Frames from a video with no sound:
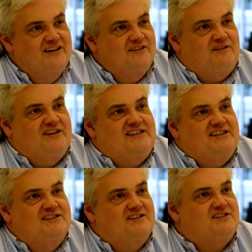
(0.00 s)
Because
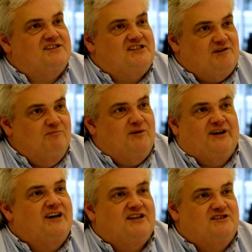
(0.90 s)
this isn't simply
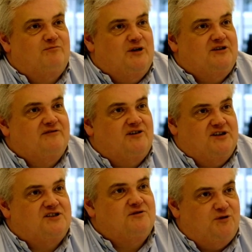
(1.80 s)
a case of building
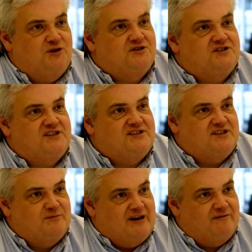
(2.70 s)
faster computers. No,
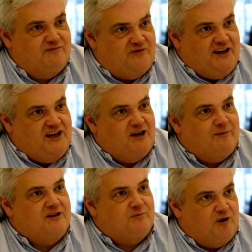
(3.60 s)
because there's no way
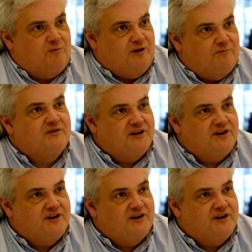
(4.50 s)
we're going to solve this.